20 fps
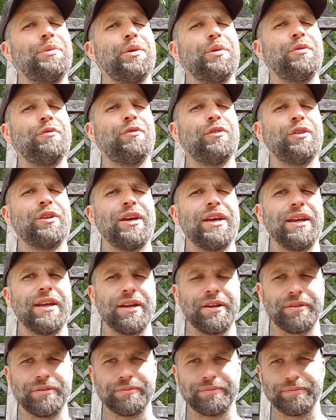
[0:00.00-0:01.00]
beautiful day
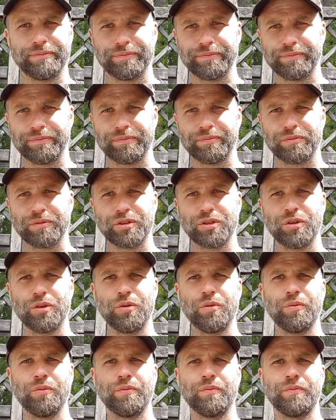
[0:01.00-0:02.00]
here.
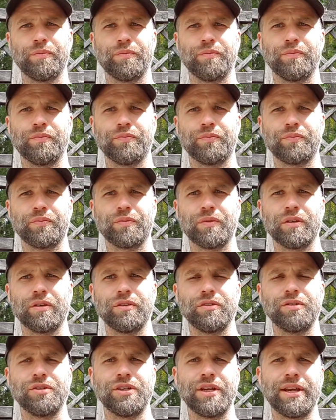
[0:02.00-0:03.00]
So,
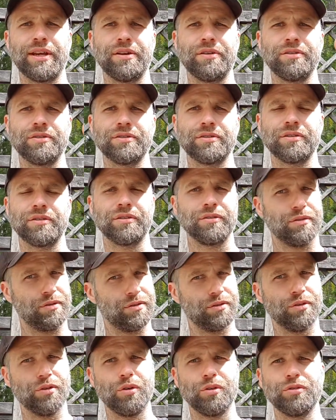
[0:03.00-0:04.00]
cheers,
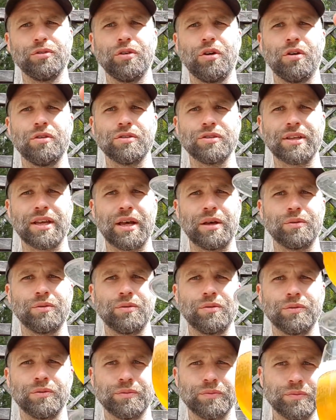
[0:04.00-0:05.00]
Dr. Hans out.